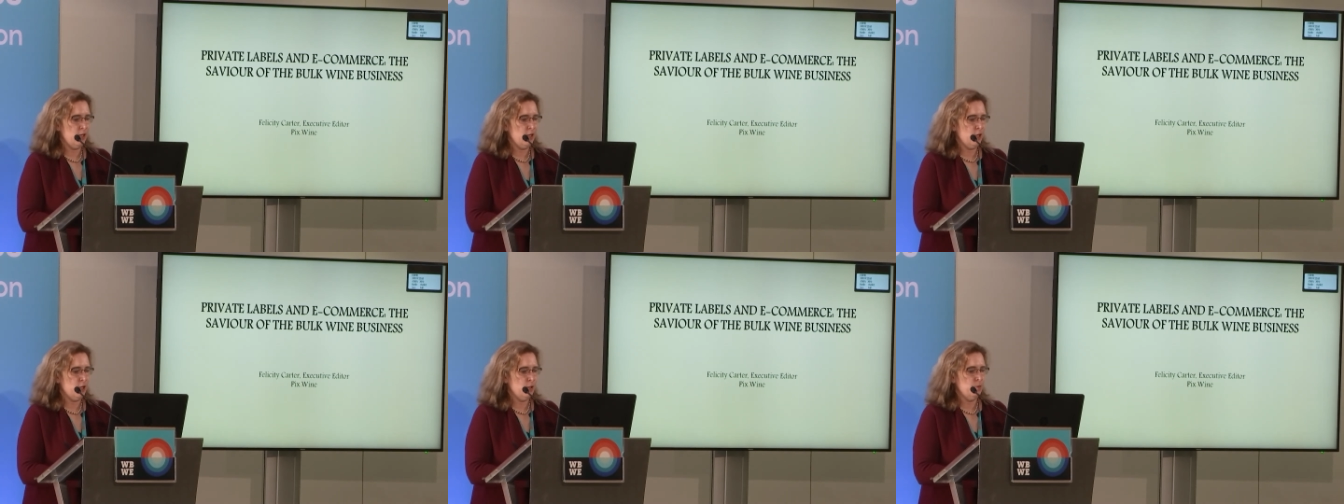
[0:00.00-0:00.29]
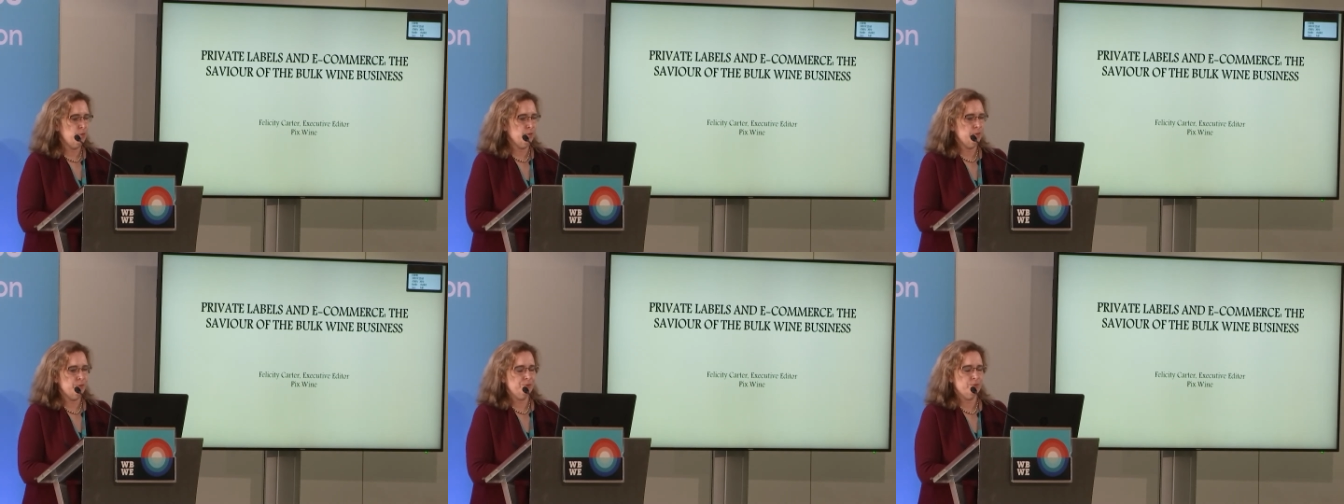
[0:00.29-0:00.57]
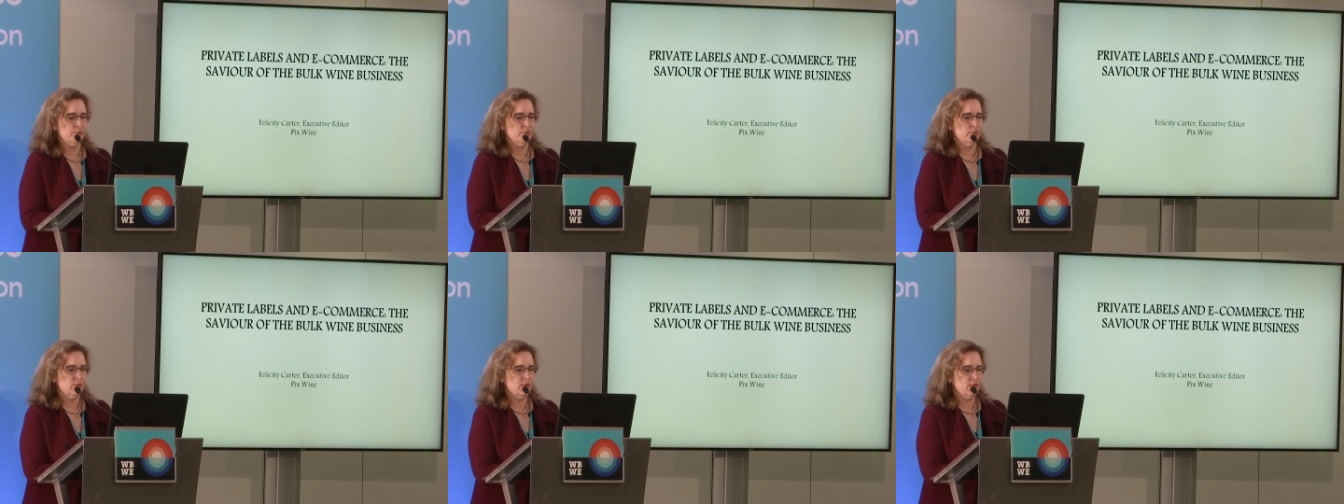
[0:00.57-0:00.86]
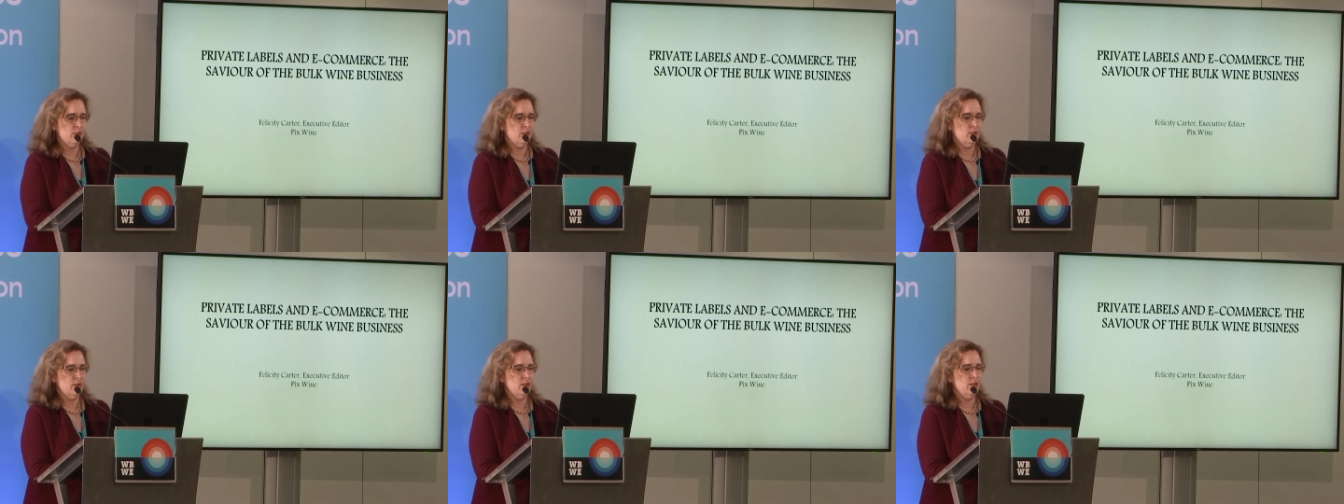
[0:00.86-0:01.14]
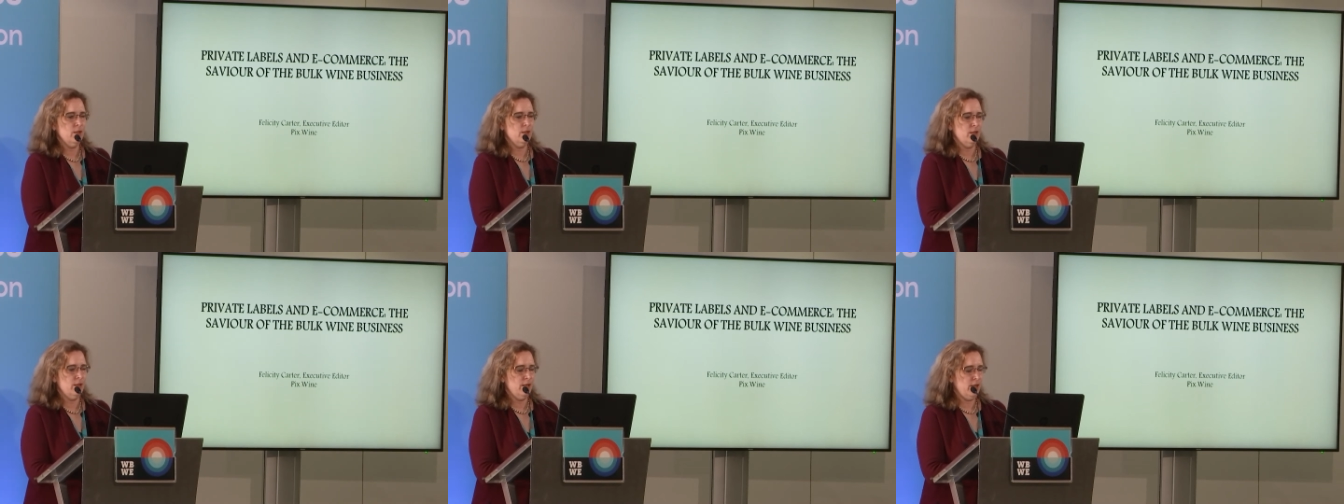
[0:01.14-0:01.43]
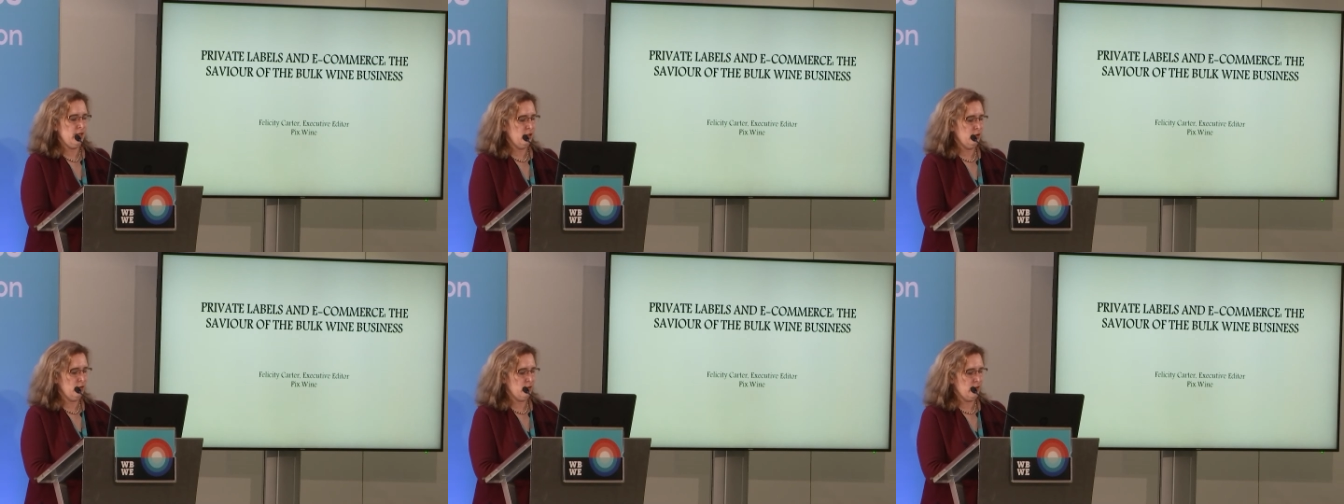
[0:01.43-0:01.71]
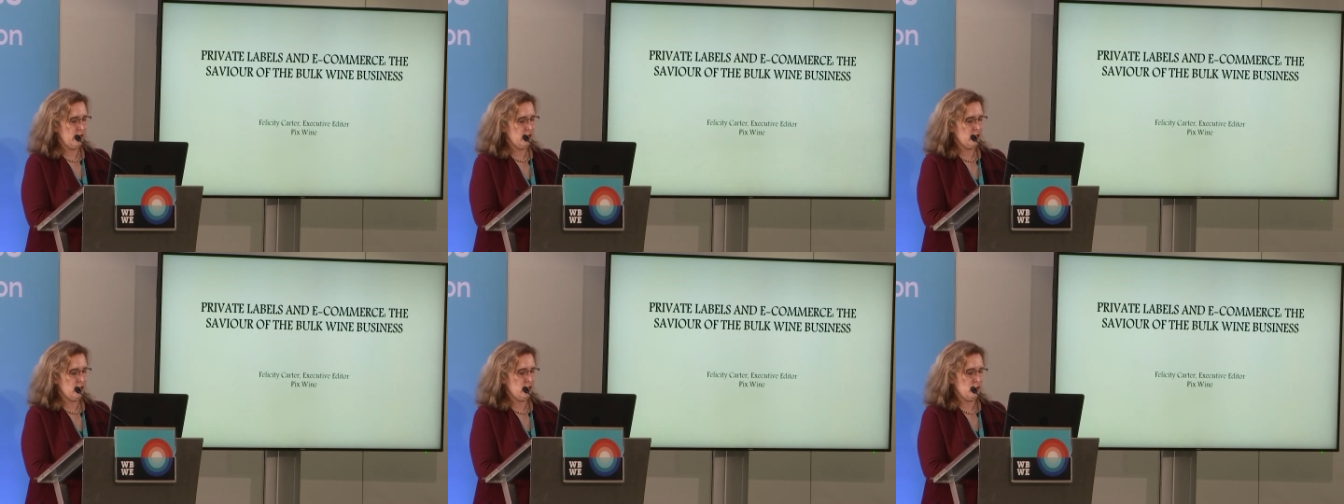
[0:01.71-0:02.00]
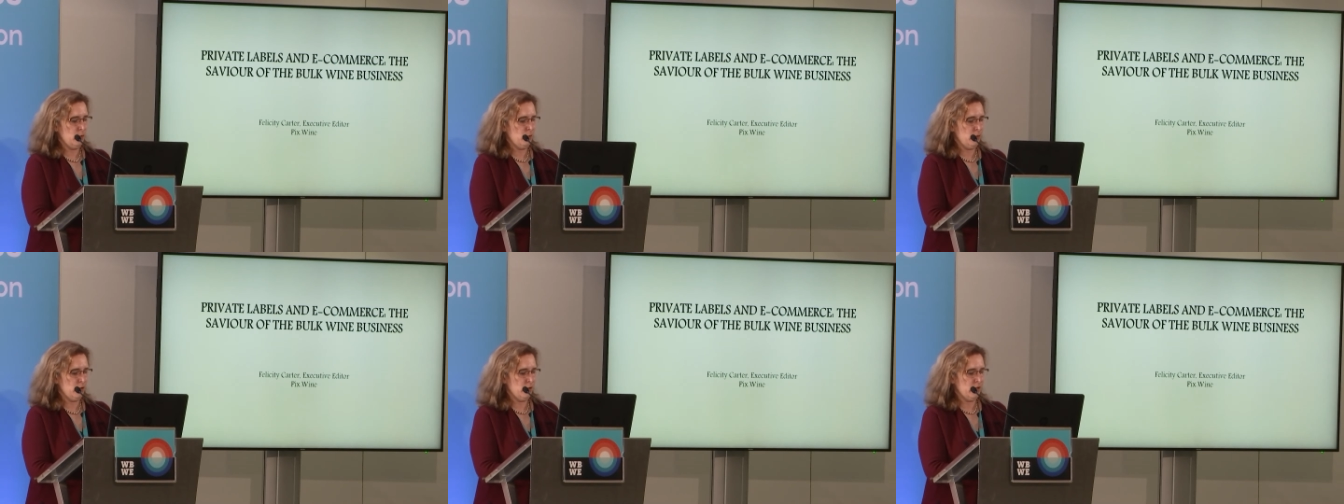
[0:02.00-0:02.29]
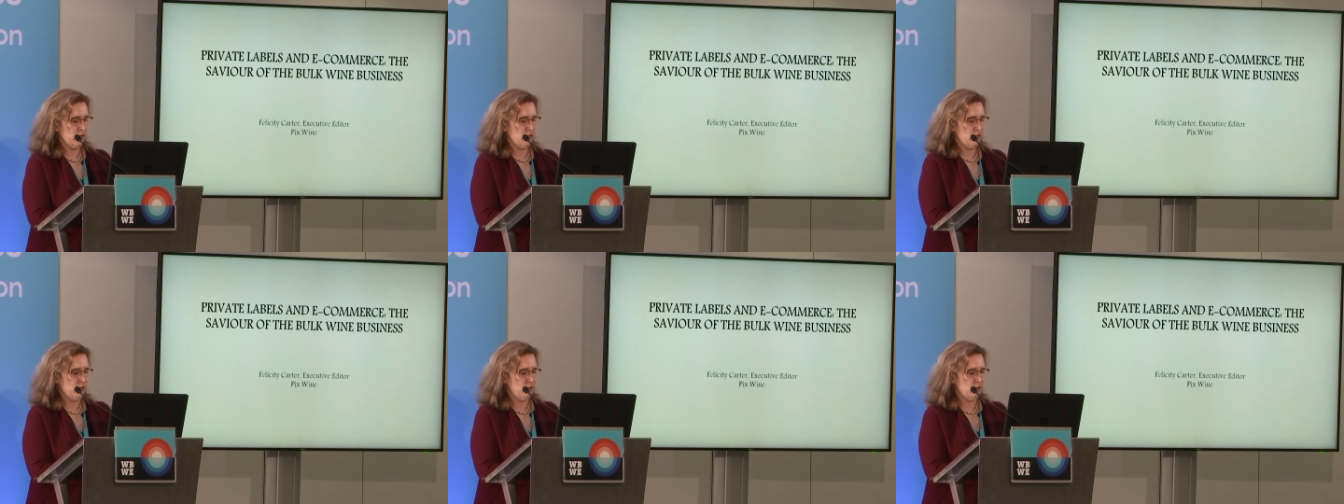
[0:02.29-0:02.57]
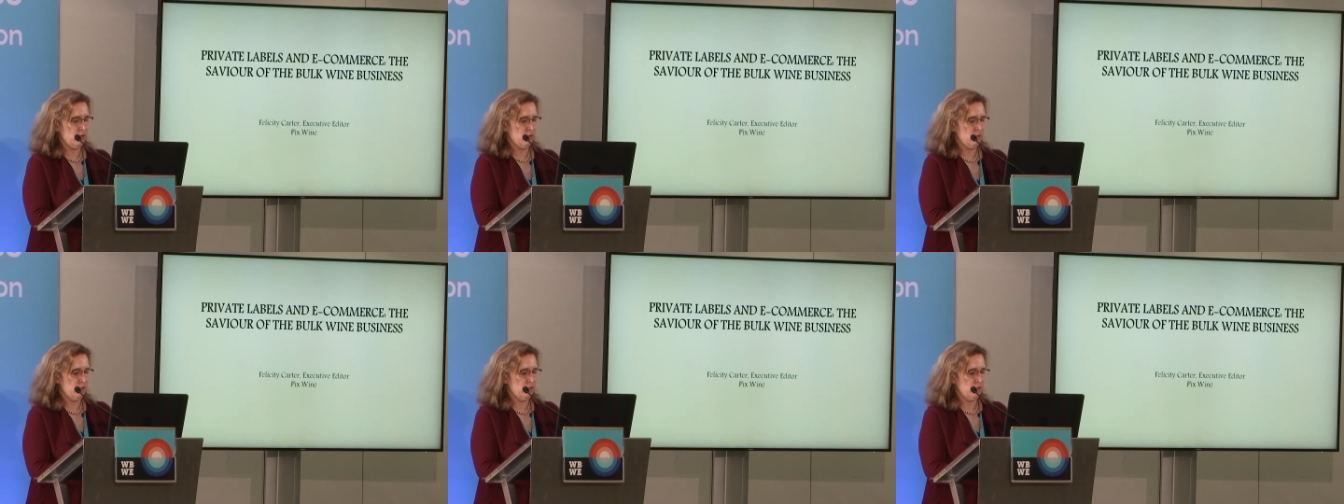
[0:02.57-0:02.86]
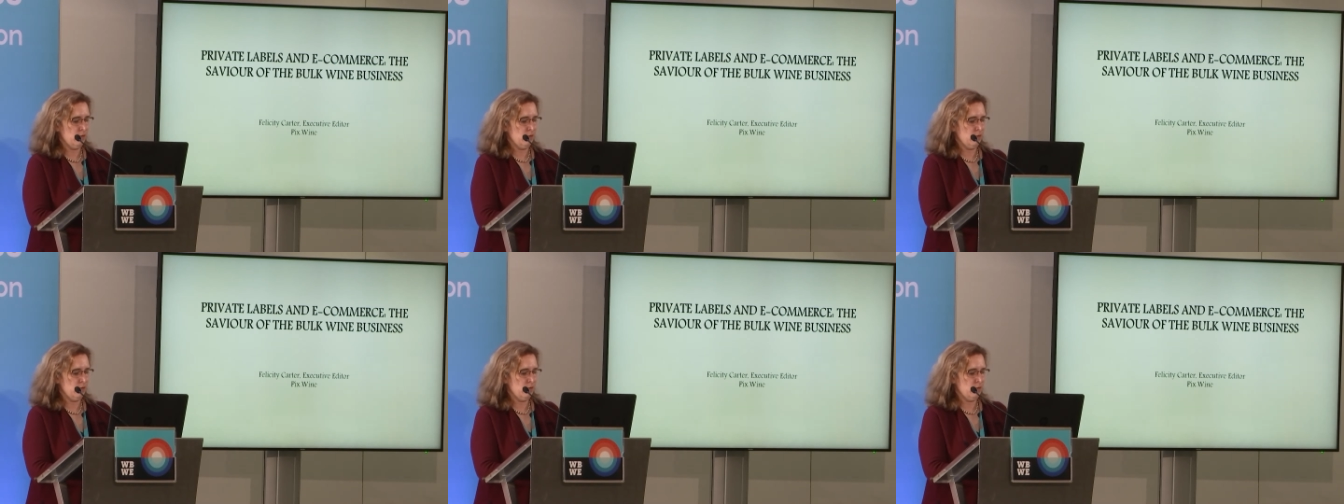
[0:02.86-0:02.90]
Um, ah, how do you actually progress this?